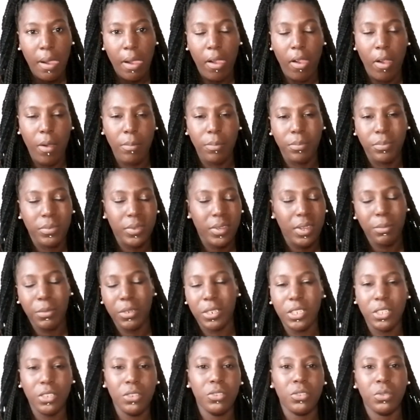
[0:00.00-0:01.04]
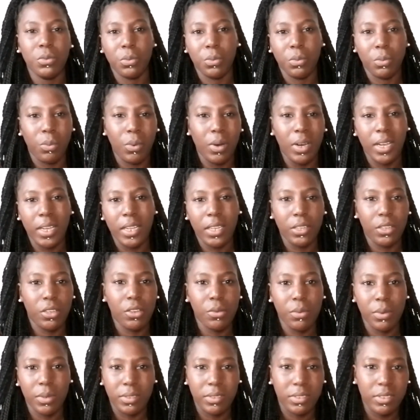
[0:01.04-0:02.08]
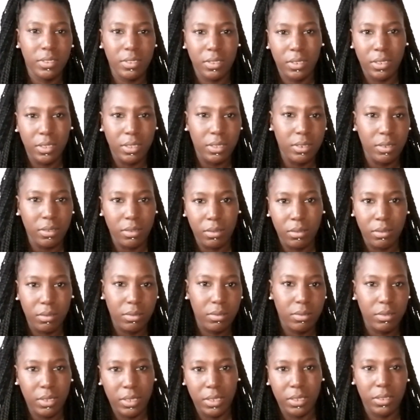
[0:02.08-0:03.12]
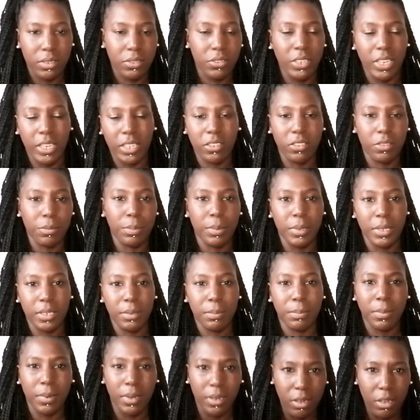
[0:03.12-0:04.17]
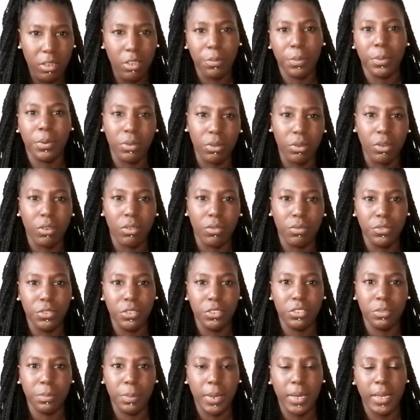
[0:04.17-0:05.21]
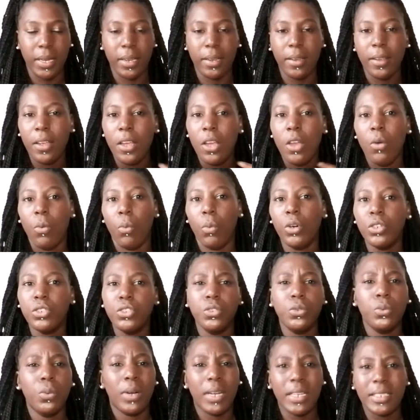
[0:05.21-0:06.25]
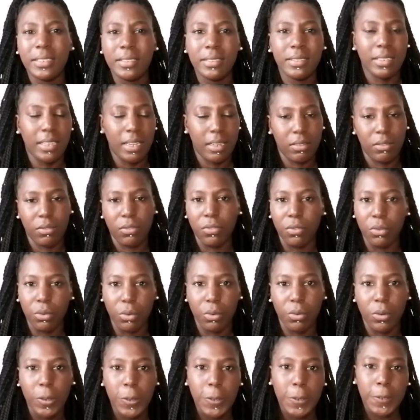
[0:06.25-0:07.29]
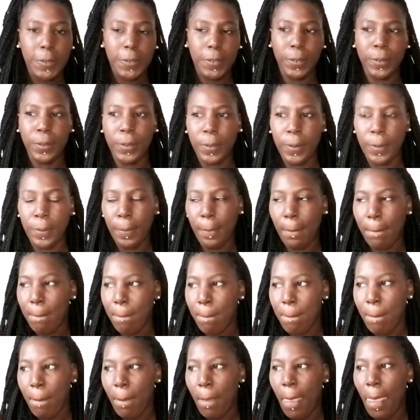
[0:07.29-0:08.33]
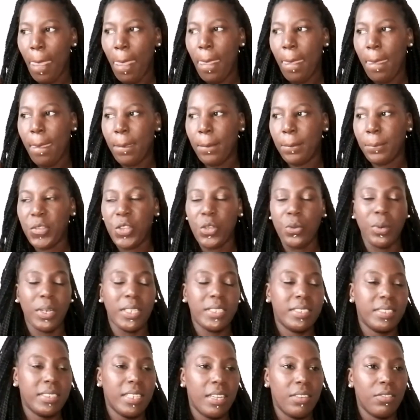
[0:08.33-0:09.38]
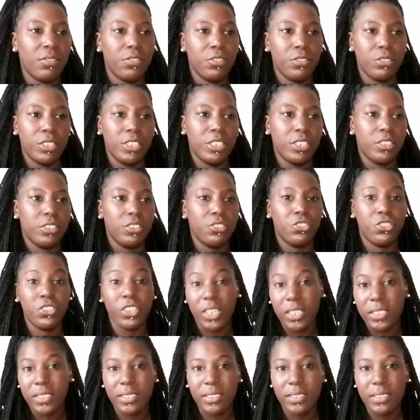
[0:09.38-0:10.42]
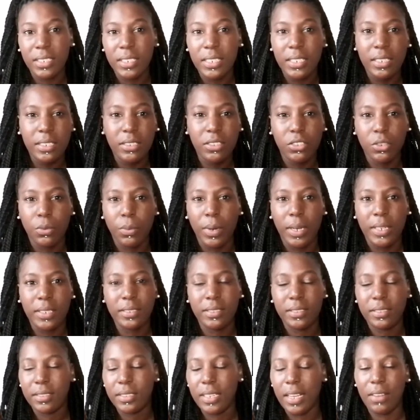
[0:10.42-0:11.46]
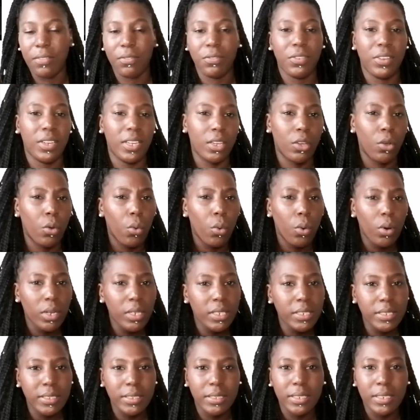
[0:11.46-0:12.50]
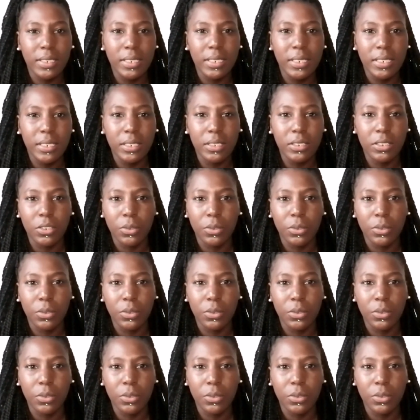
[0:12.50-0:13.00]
I'm going to use Y and U as, interchangeably, but I hope you're not confused by it. What do I stand for? Do I stand for justice? Do I stand for equality?